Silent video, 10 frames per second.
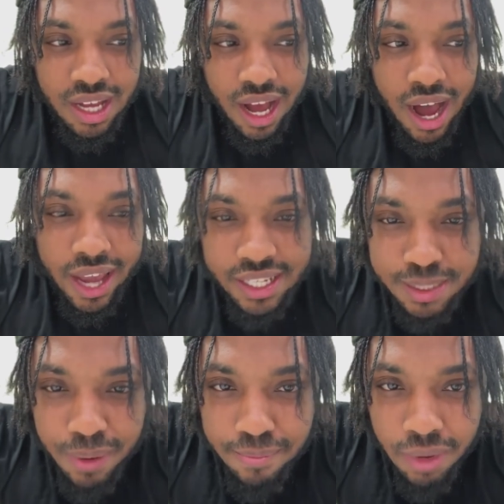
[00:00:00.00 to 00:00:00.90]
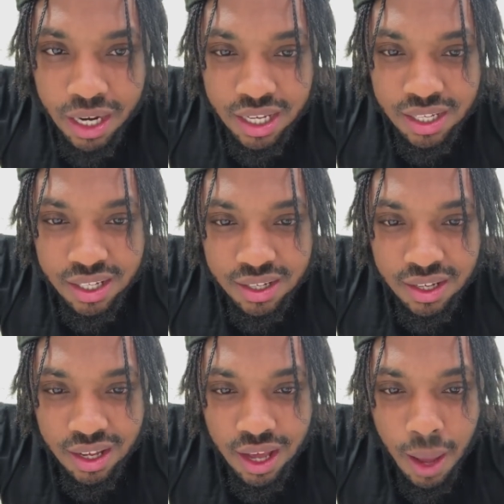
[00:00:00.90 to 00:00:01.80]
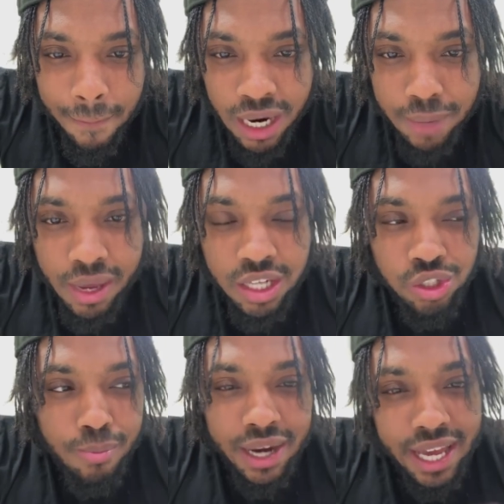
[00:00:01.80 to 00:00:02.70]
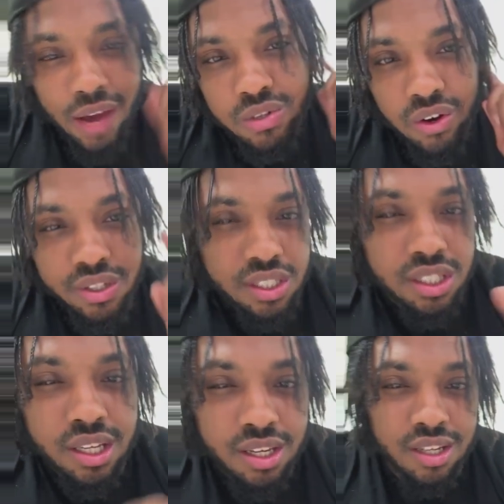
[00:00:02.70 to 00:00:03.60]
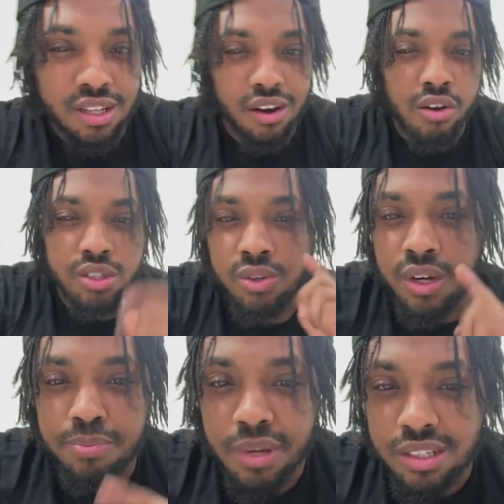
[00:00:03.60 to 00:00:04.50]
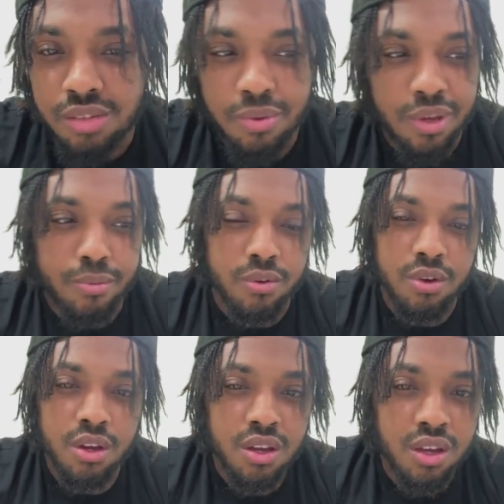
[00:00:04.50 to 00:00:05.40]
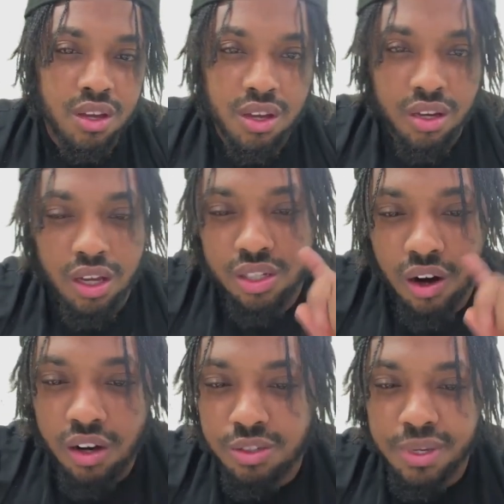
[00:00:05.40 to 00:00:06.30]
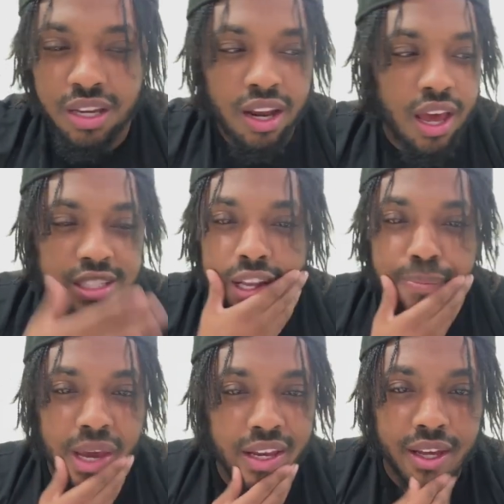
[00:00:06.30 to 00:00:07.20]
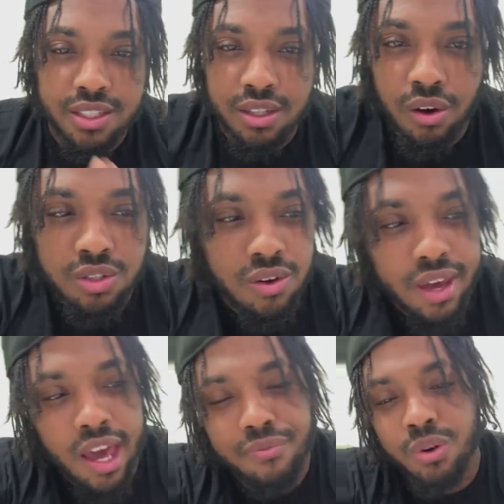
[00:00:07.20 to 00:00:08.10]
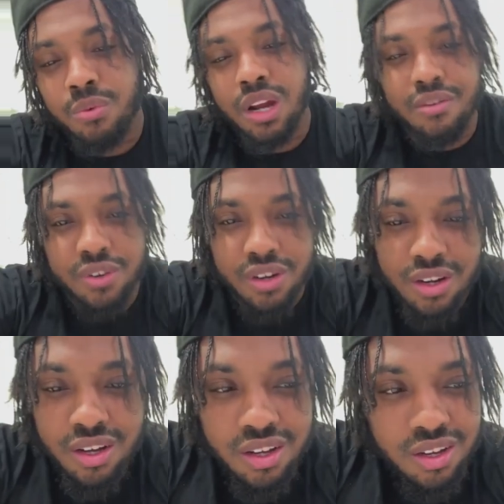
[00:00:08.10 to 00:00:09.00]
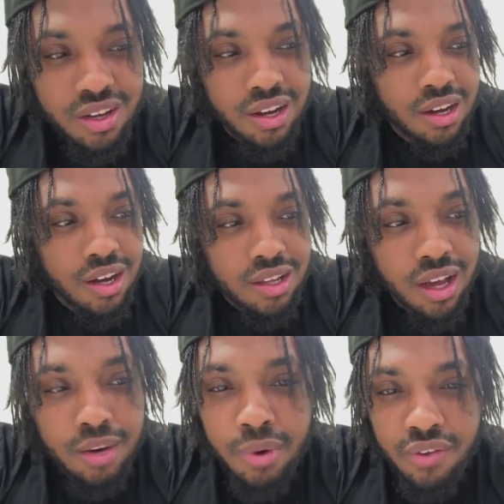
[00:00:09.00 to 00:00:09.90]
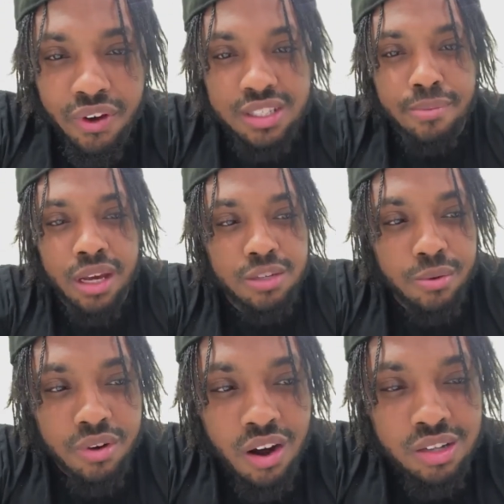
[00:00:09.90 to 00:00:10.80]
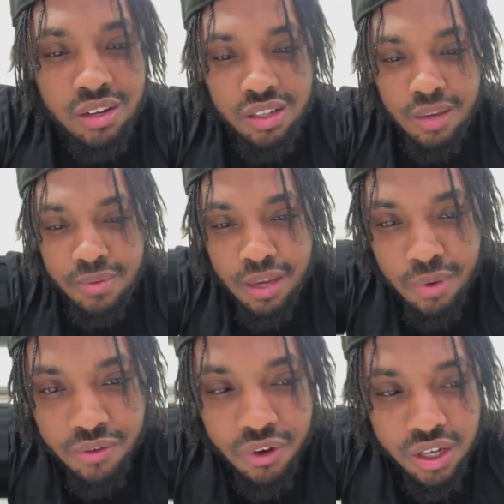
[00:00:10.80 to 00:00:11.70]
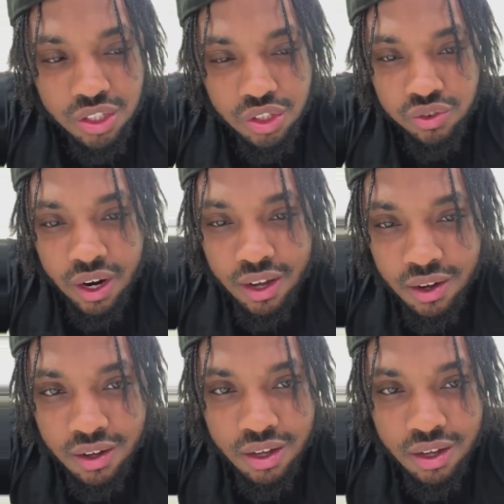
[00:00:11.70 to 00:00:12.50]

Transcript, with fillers: I had to spend money, but I made sure my name was always clean. I always do good business with people. Niggas' cards just be getting an accident. I pay niggas' notes, go half on them, whatever. All the of motherfuckers that manage people's cars, they'd have let them motherfuckers drown.